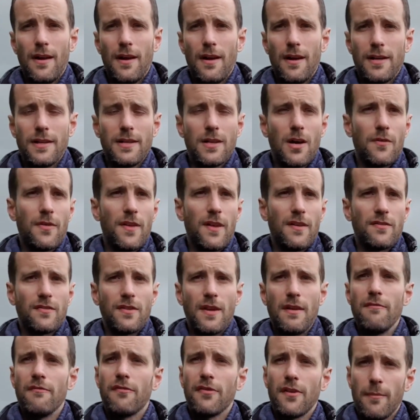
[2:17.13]
you know, there's
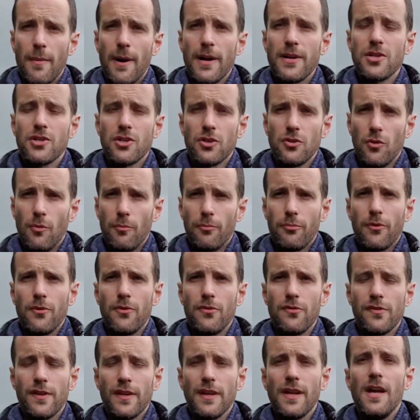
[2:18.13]
inflammation or
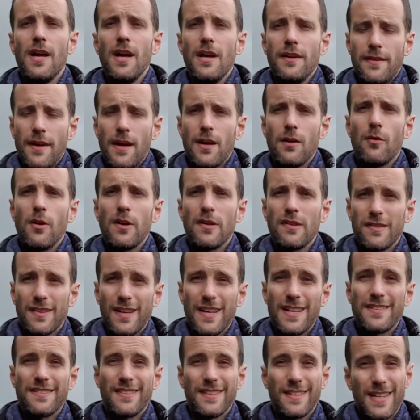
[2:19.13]
bruising, they always
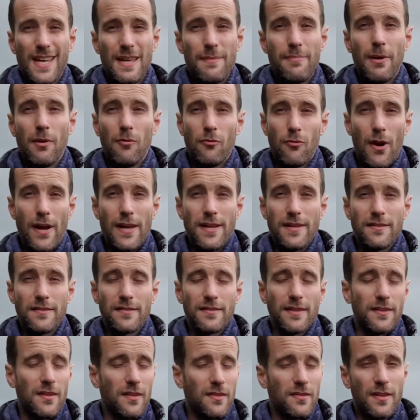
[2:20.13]
say to keep it raised,
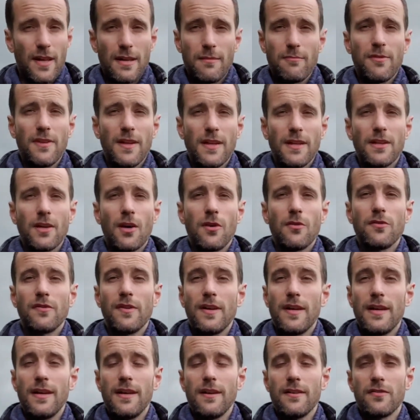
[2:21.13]
and the same thing goes
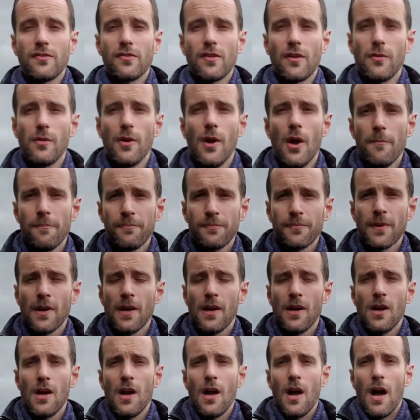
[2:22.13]
here. So
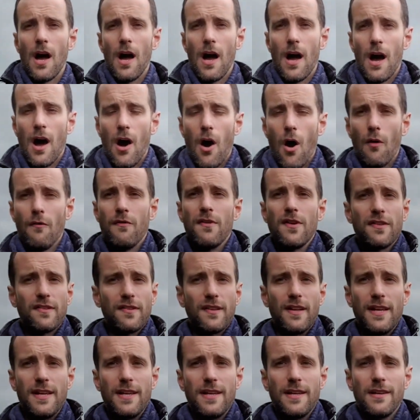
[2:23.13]

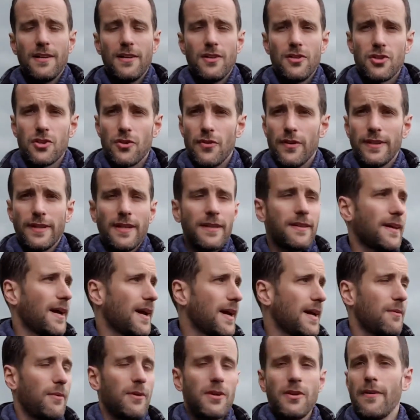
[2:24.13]
obviously during the
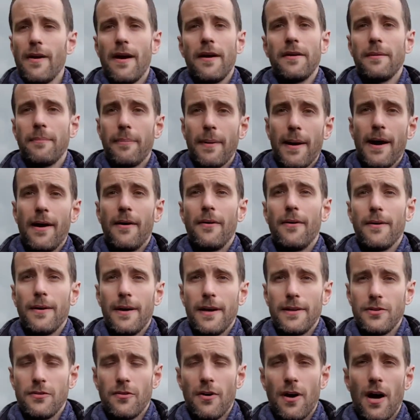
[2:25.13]
day when you're out and about
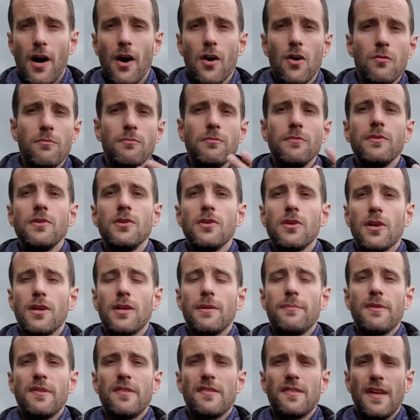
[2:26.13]
and you're at home, you're going
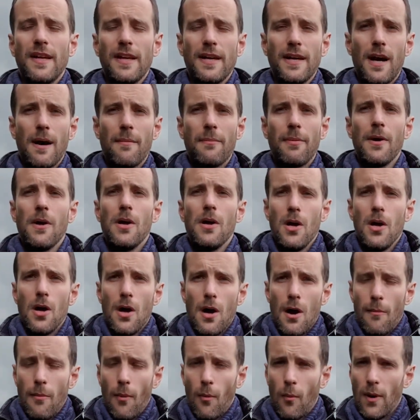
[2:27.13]
to be sitting up.
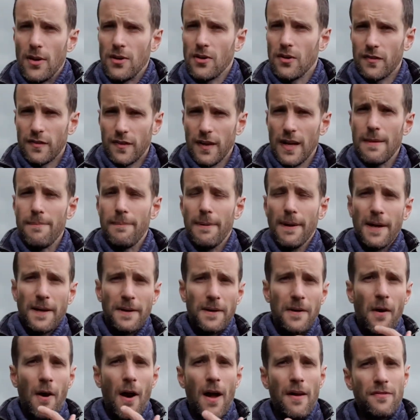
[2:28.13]
But when you're sleeping at
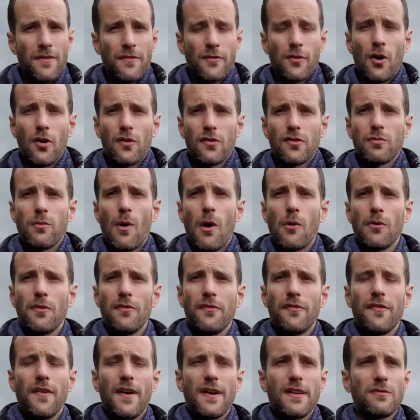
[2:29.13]
night, if you've got a swollen
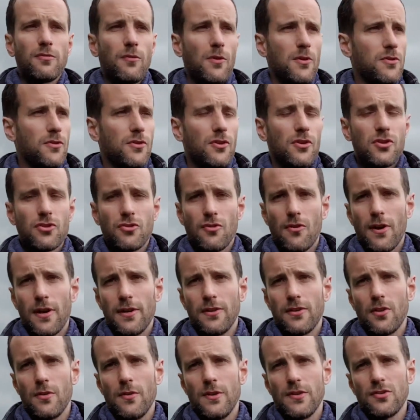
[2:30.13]
face, what you could try and
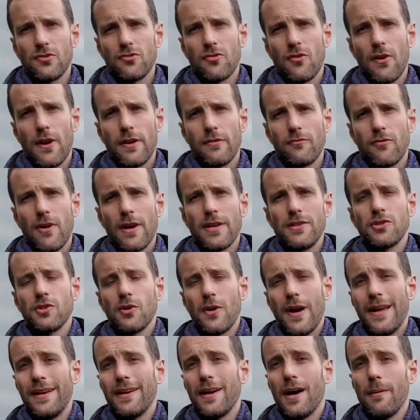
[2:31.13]
do is try and raise your
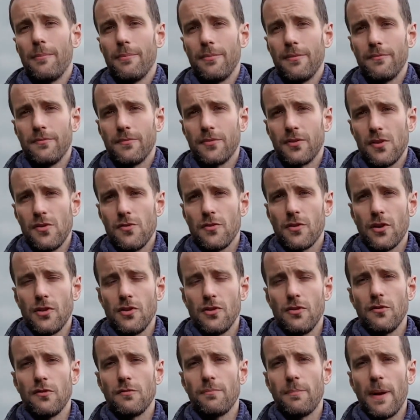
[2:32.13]
head up. So you can
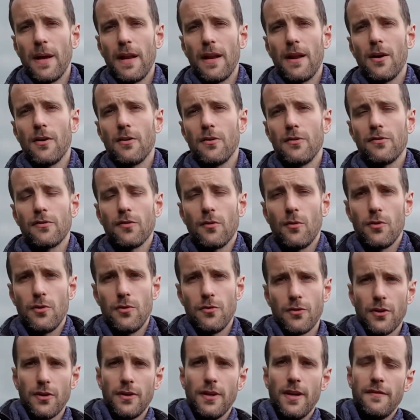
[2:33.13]
use pillows, or you
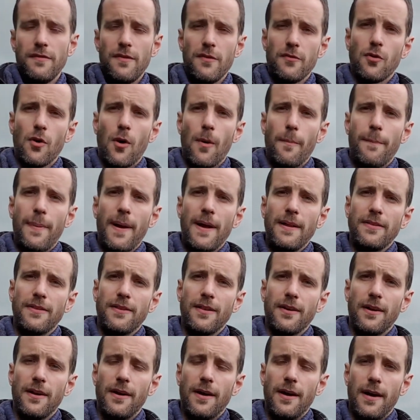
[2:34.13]
can, if you've got a bed
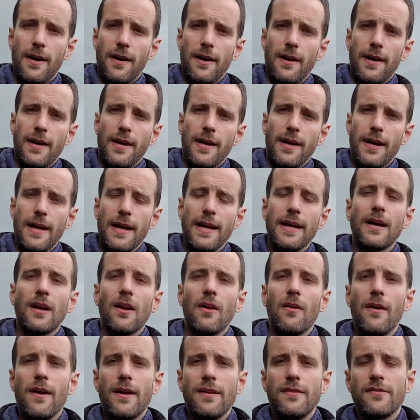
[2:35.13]
that
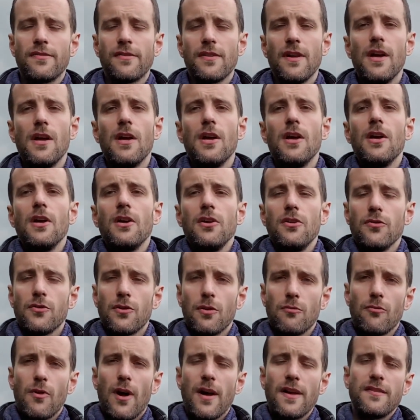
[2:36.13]
inclines, you
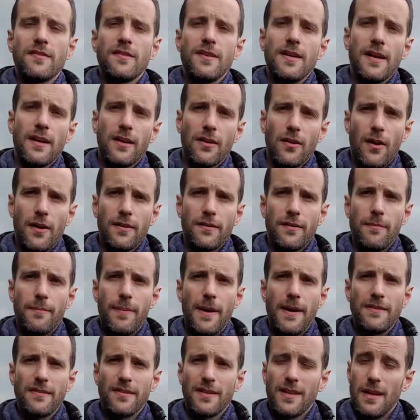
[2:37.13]
can raise the incline of the
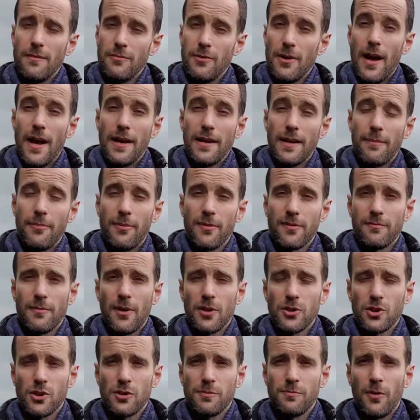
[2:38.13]
bed to keep your head up as
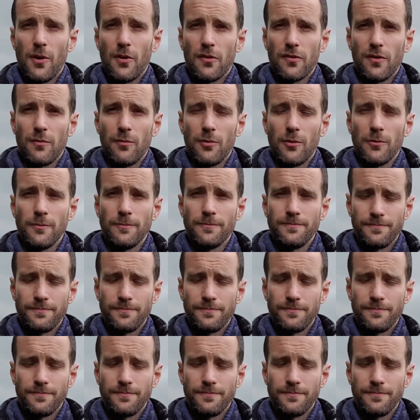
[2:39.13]
much as possible.